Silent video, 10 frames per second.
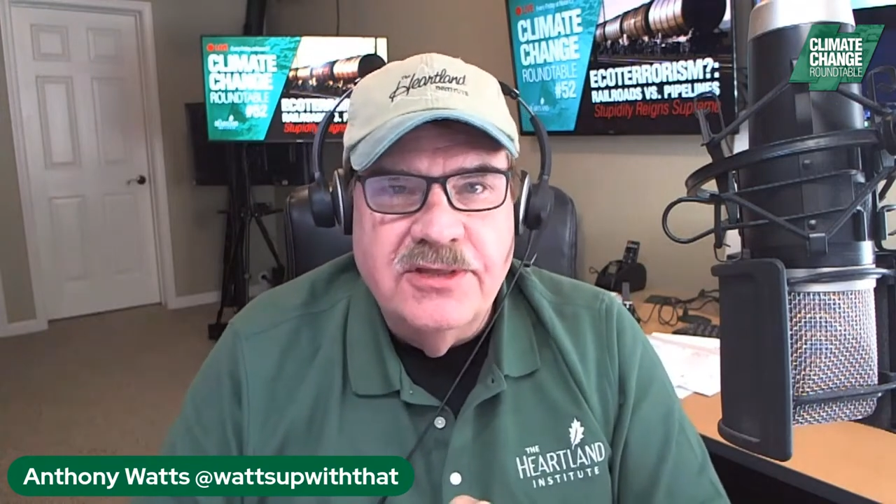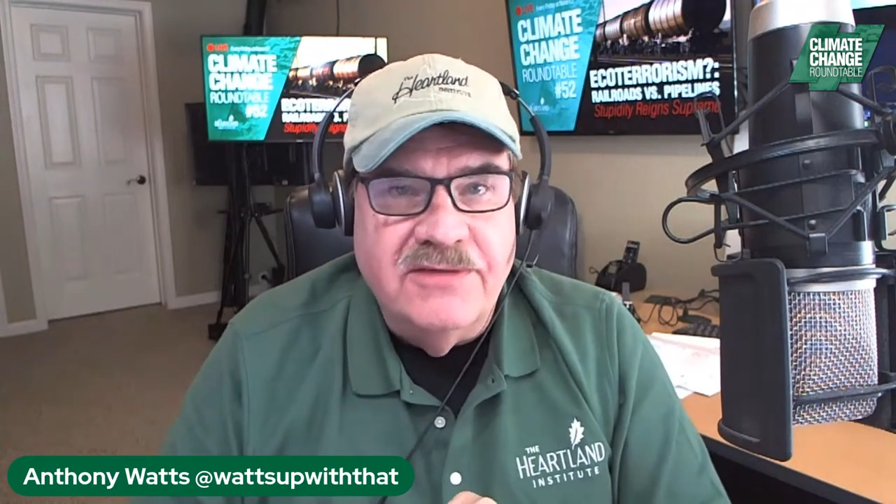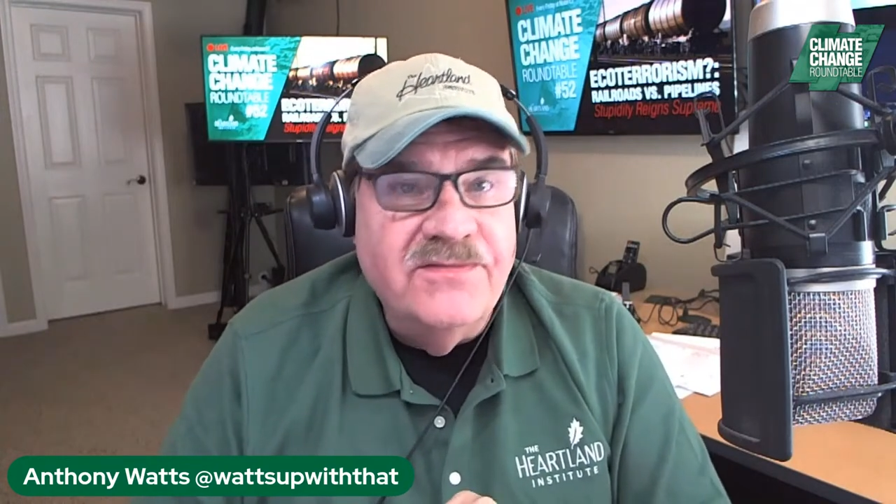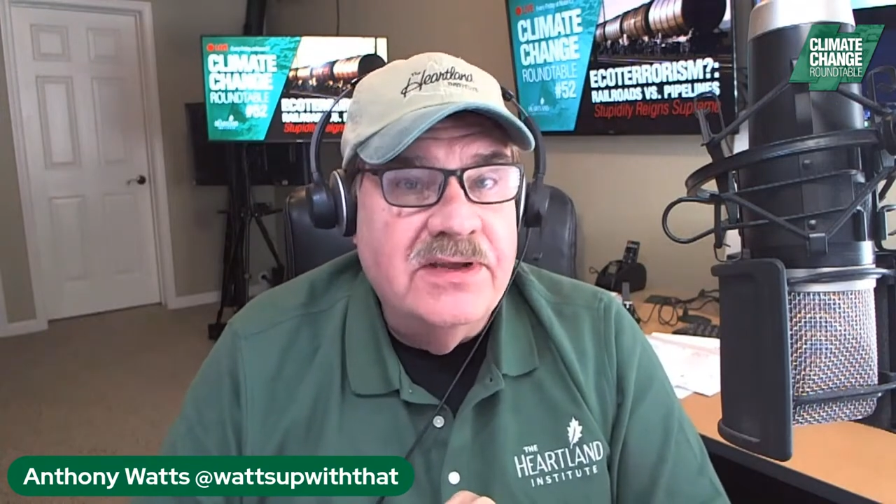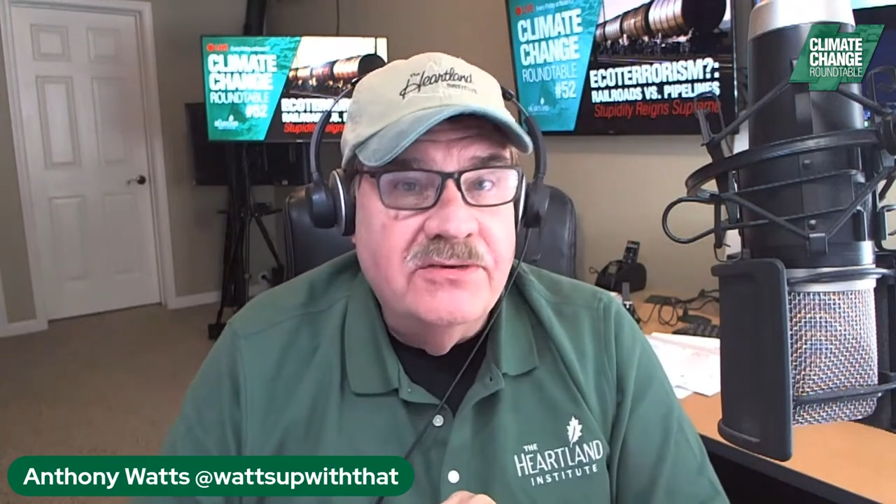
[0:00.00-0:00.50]
the
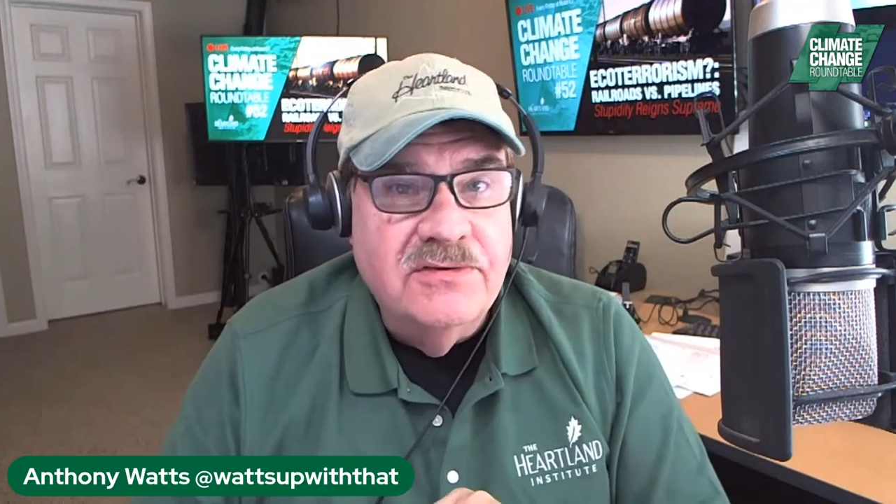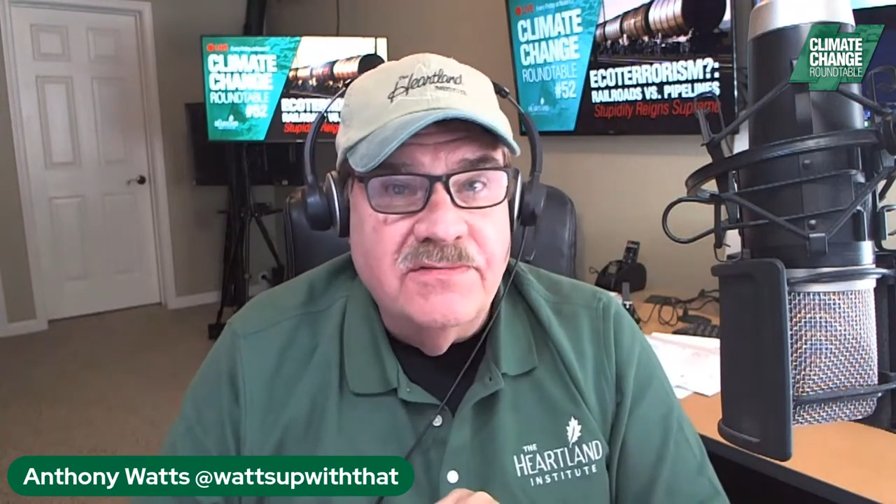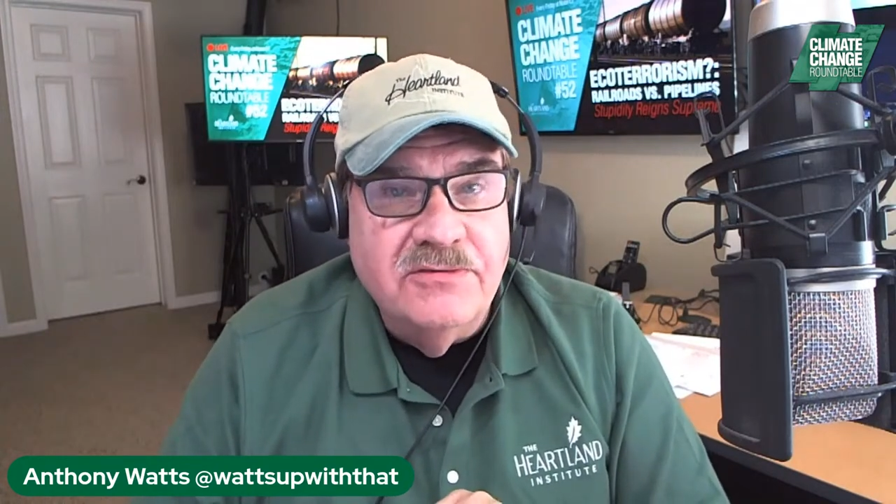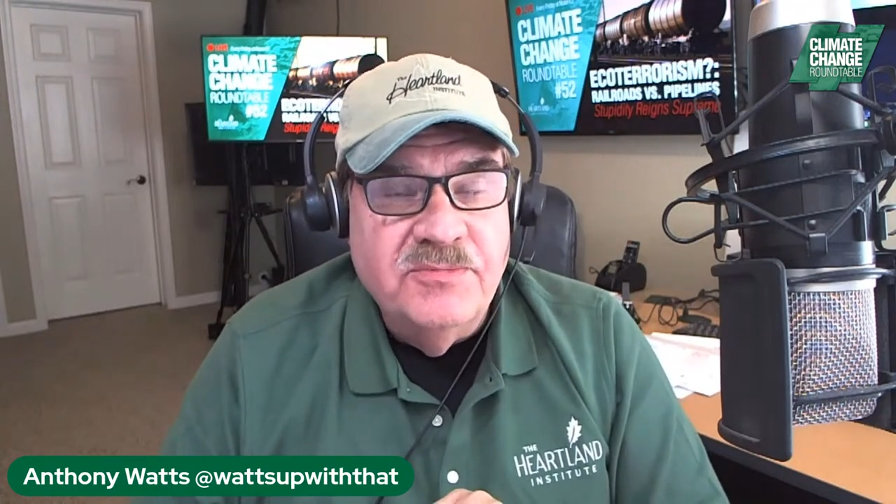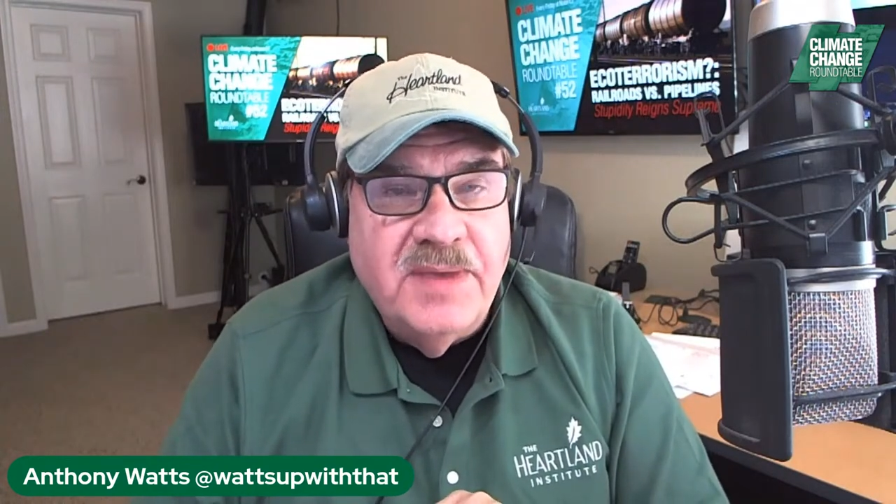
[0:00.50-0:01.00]
events
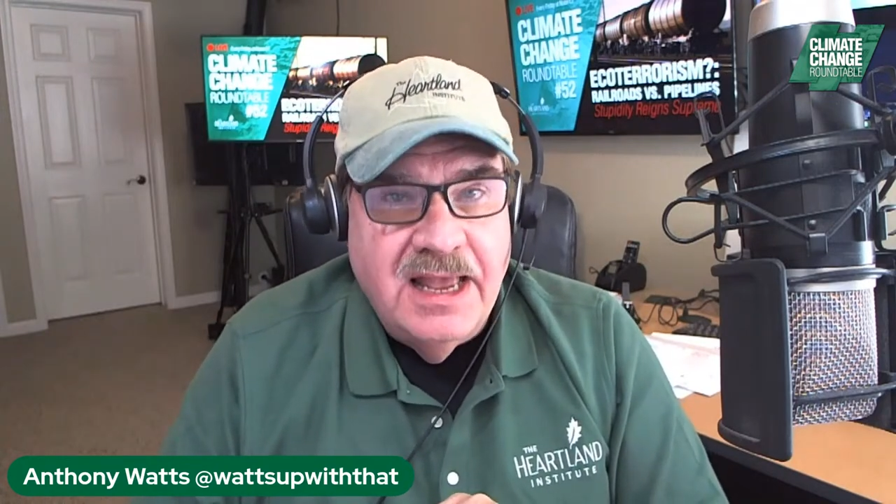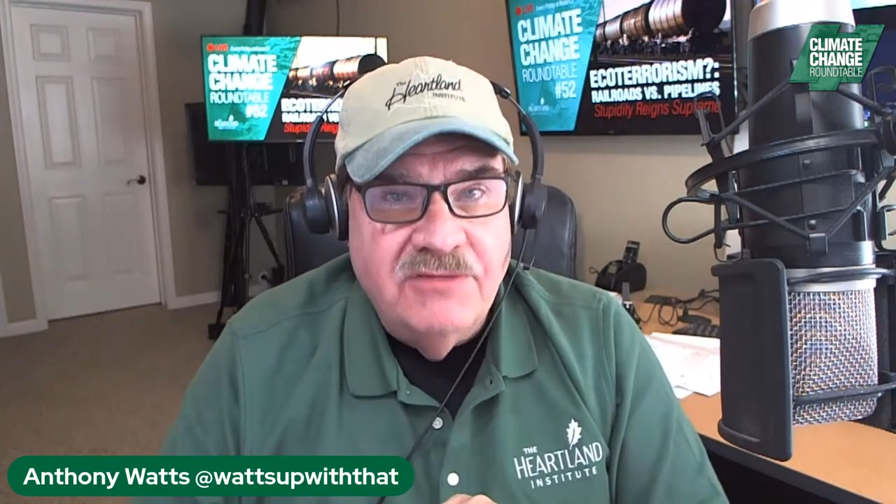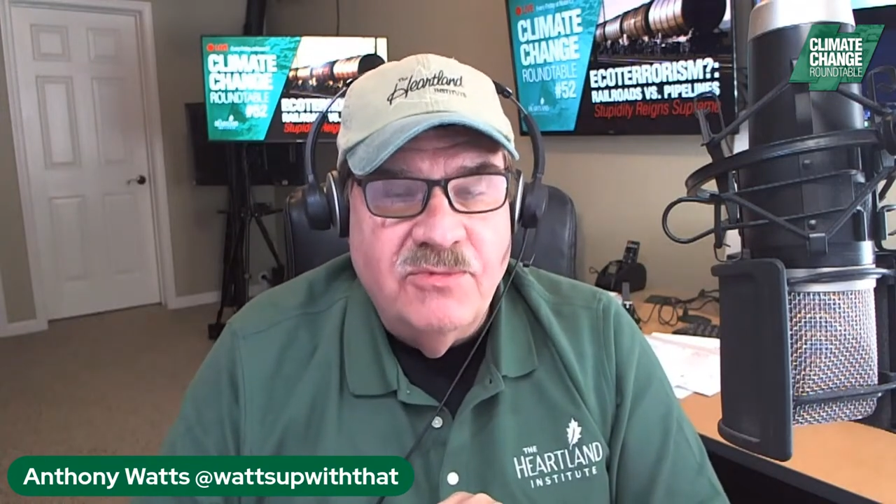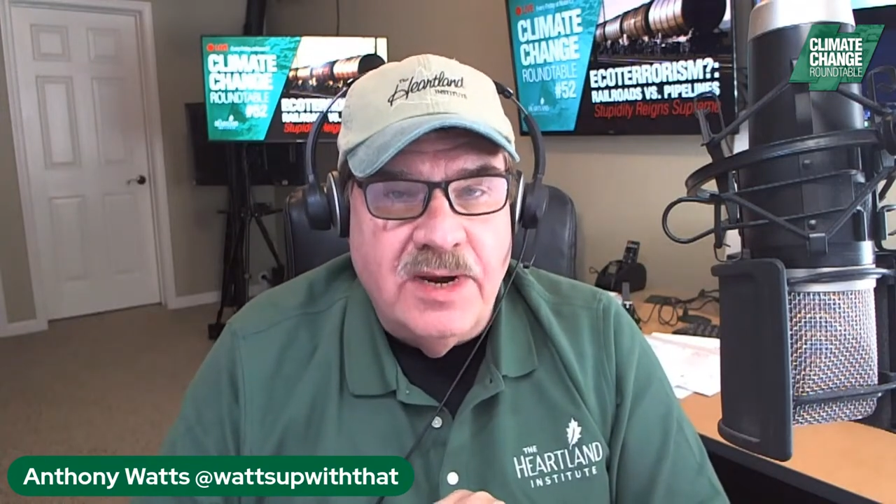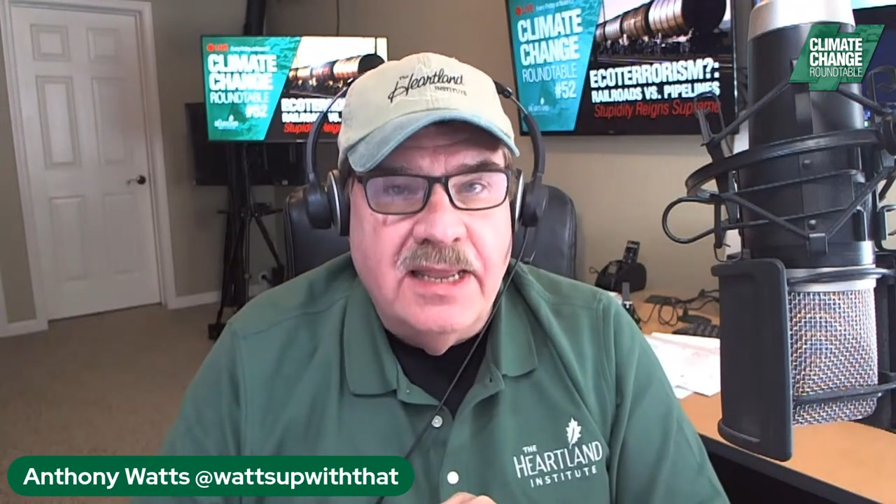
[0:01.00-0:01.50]
of this
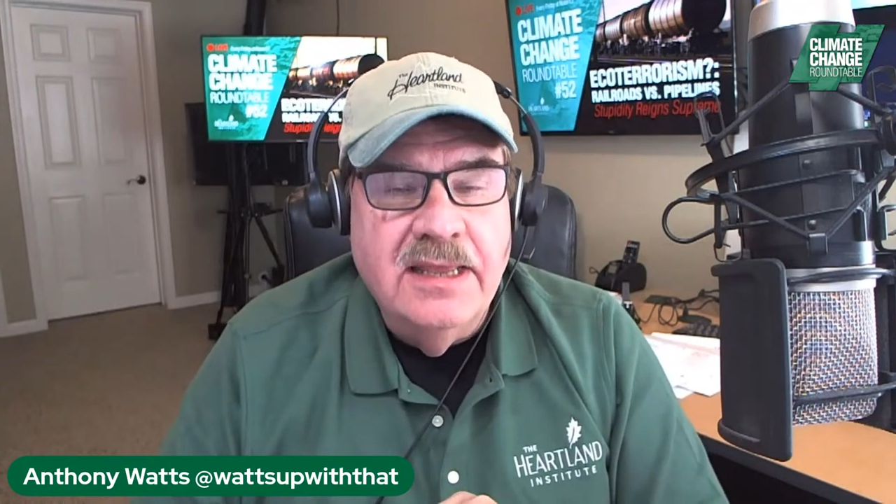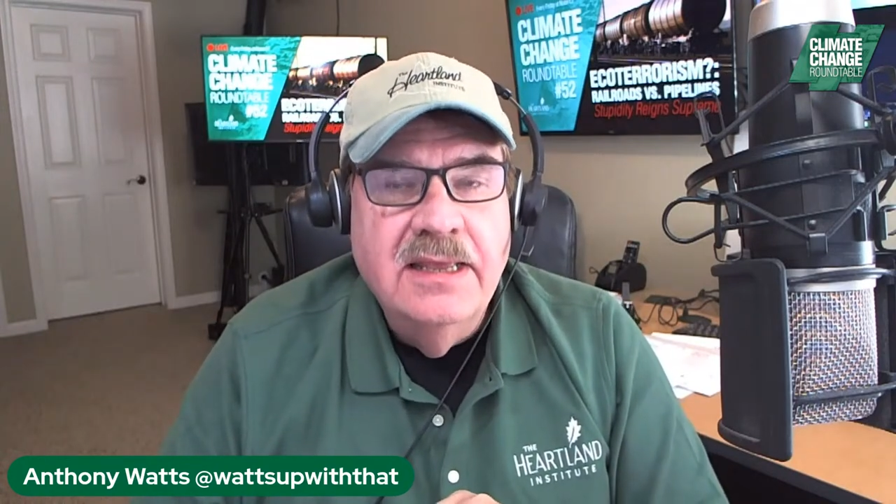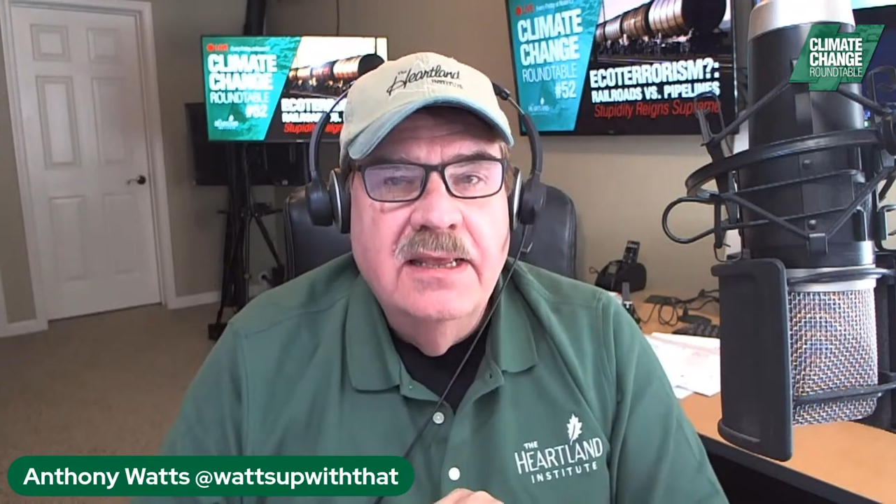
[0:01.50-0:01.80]
past week